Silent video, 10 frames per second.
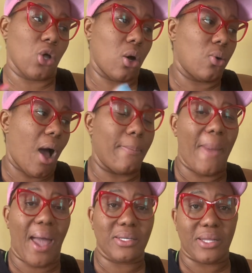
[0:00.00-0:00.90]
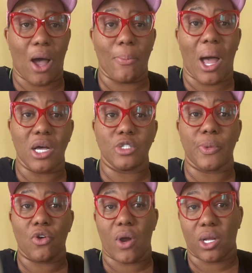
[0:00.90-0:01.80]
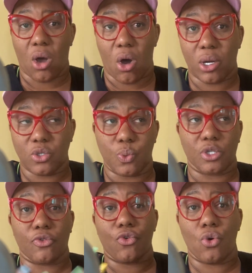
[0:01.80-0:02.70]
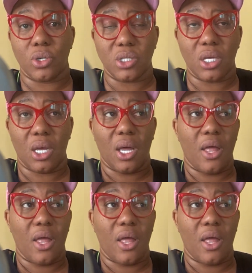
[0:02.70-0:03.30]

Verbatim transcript: So I maxed out my husband credit cards, which of course,